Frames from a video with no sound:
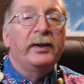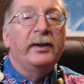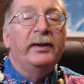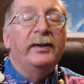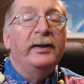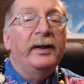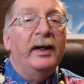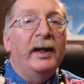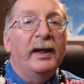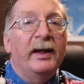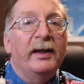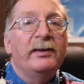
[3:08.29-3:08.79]
it
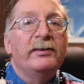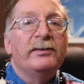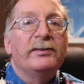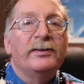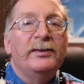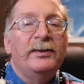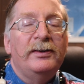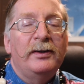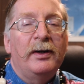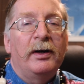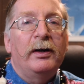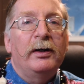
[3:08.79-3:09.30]
has
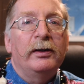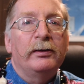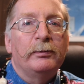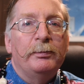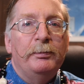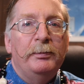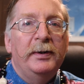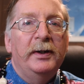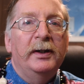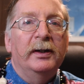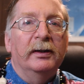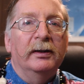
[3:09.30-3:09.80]
not
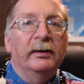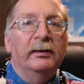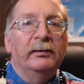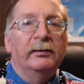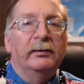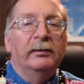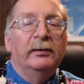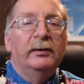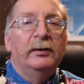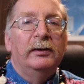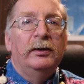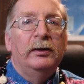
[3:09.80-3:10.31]
been
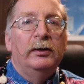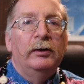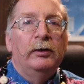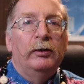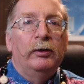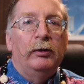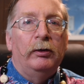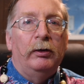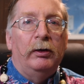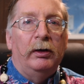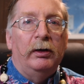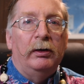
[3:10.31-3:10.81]

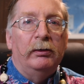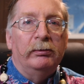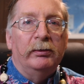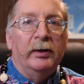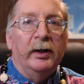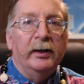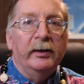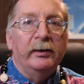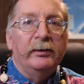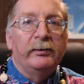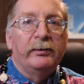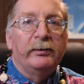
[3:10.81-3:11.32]
all
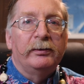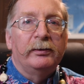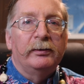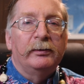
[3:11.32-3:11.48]
right.